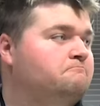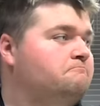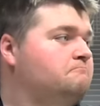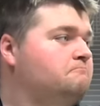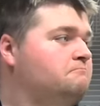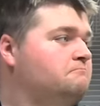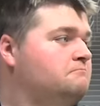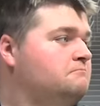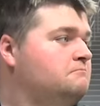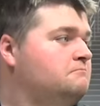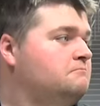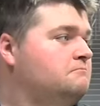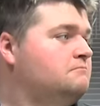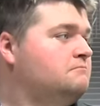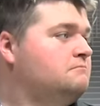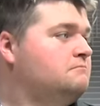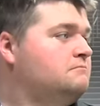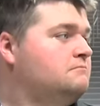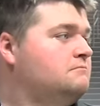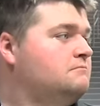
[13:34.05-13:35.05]

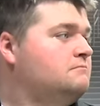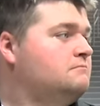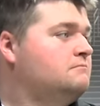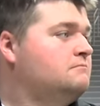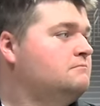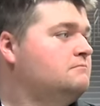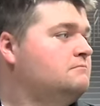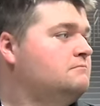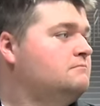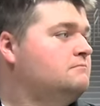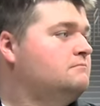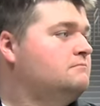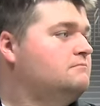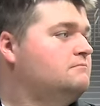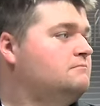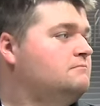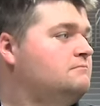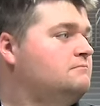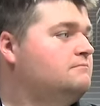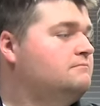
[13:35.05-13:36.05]

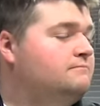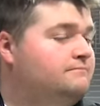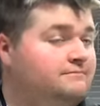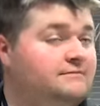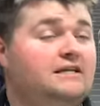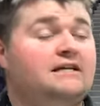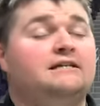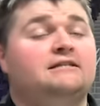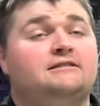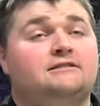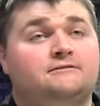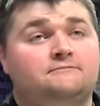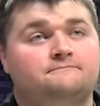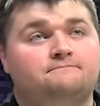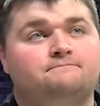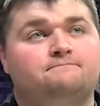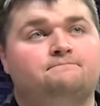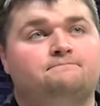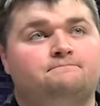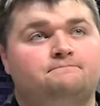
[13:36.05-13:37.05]

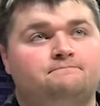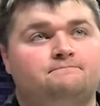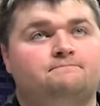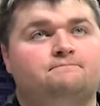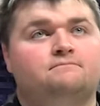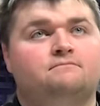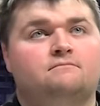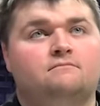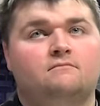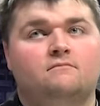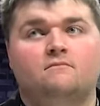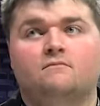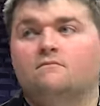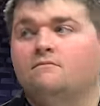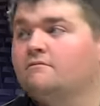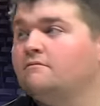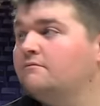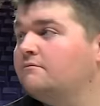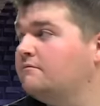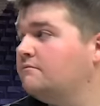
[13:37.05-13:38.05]

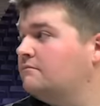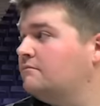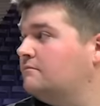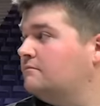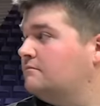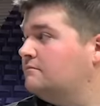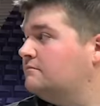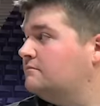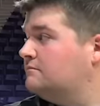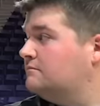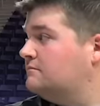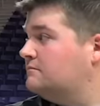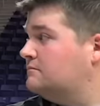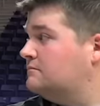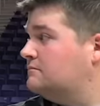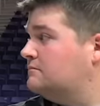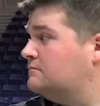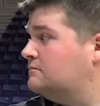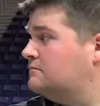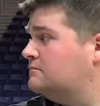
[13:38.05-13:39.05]

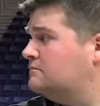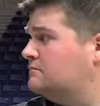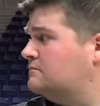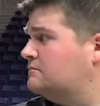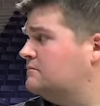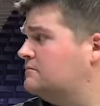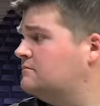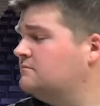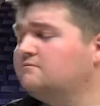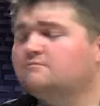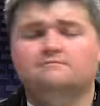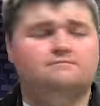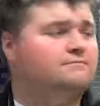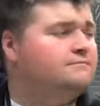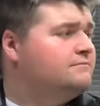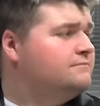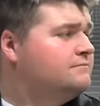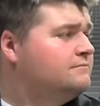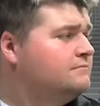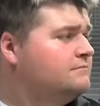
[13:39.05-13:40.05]

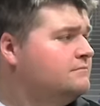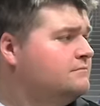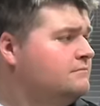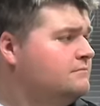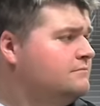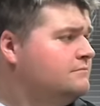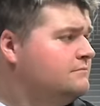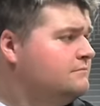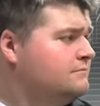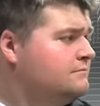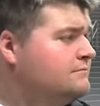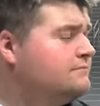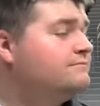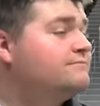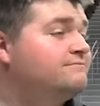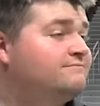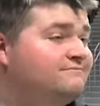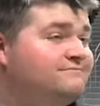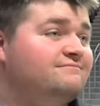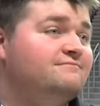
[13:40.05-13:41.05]

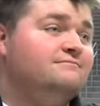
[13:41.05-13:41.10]
(silent)